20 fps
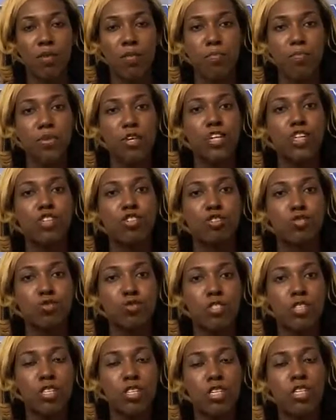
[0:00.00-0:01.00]
because you
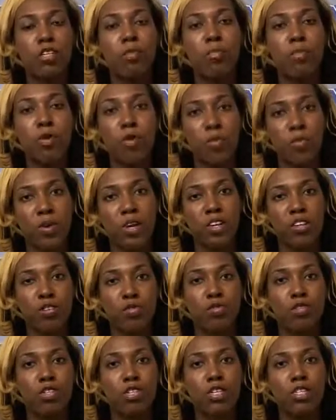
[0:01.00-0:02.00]
took a moment, you
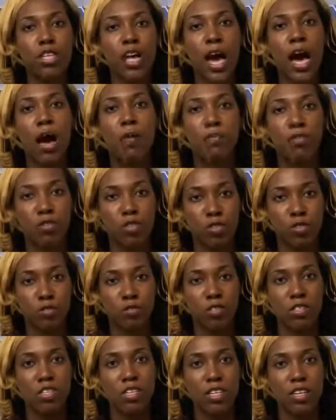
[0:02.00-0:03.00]
took the
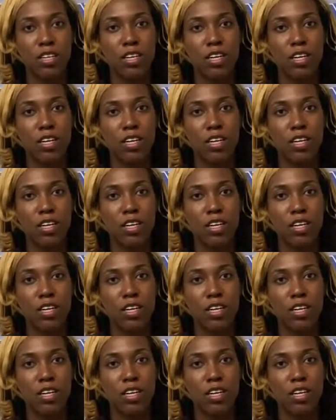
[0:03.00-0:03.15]
opportunity